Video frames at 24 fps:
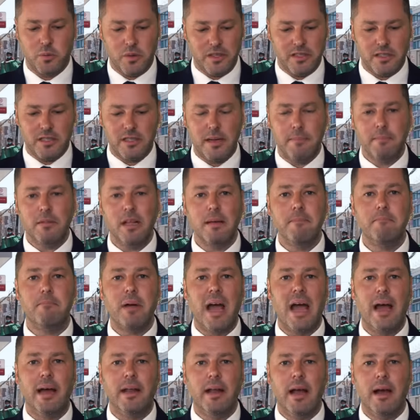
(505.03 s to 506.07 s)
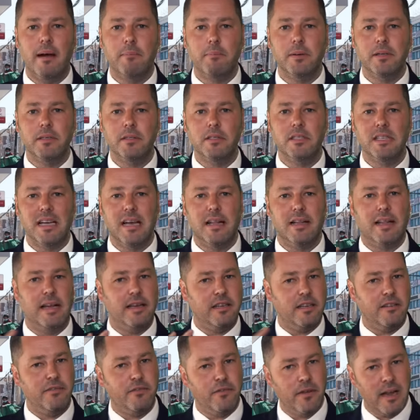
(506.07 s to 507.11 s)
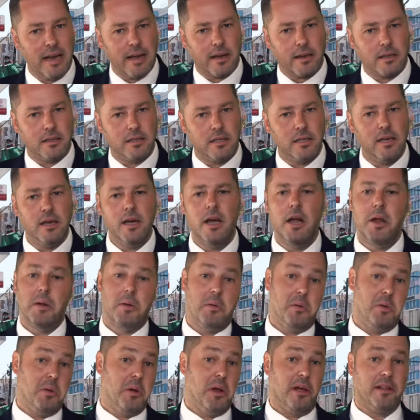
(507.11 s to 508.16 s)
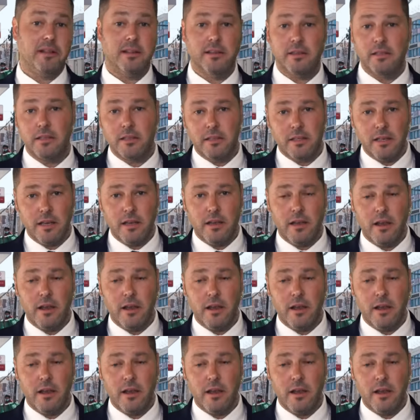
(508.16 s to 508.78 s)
When something bad happens, they deflect. Nothing to see